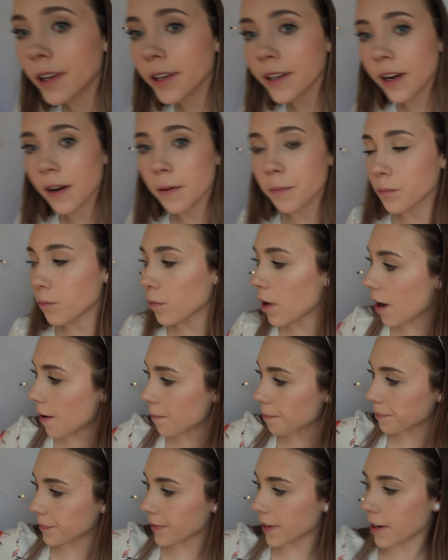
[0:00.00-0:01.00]
Okay,
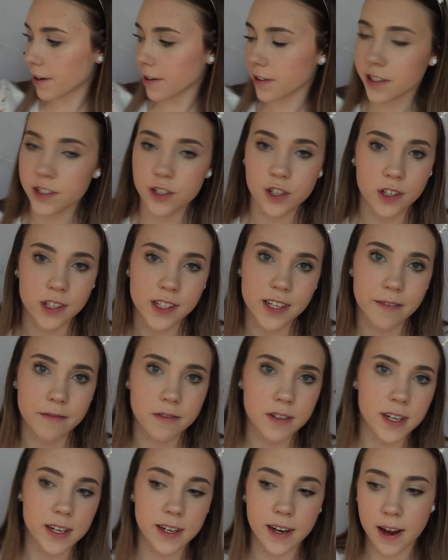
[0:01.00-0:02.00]
wow, that only took
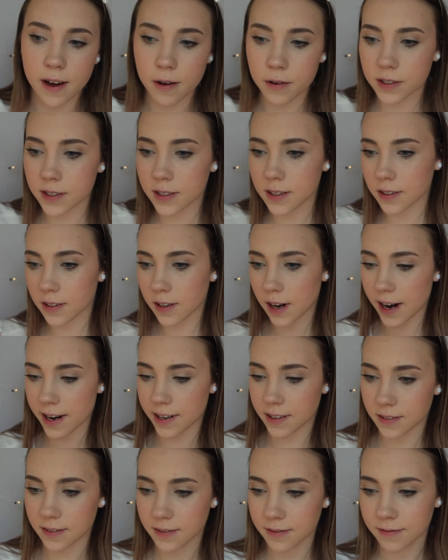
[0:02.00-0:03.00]
17 hours. Great.
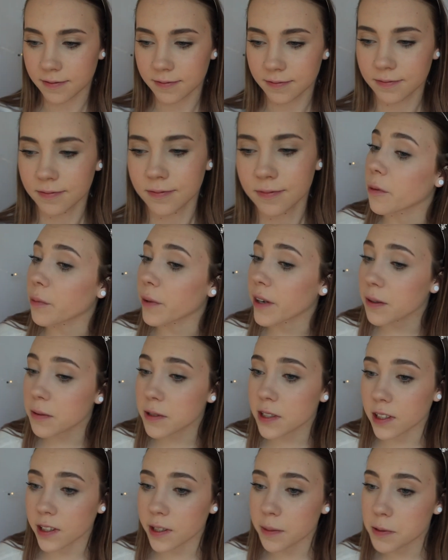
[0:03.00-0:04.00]
Are we up
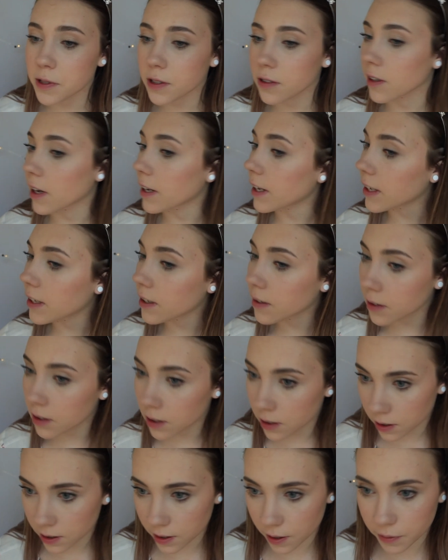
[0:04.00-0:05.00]
to lips already?
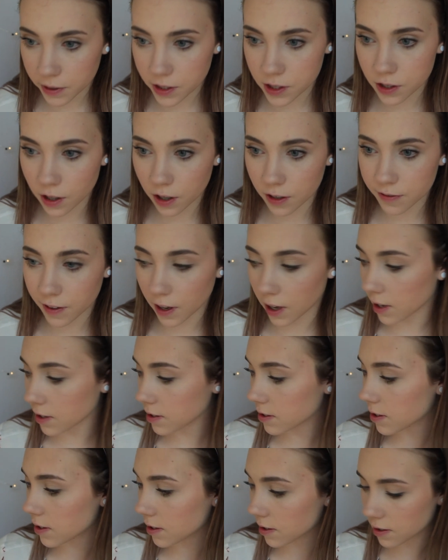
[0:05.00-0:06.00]
That so
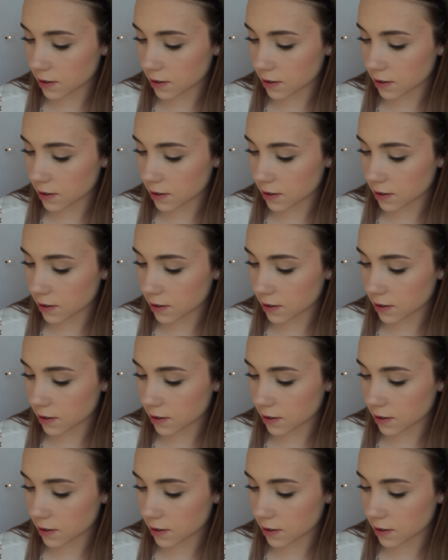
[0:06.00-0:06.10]
fast.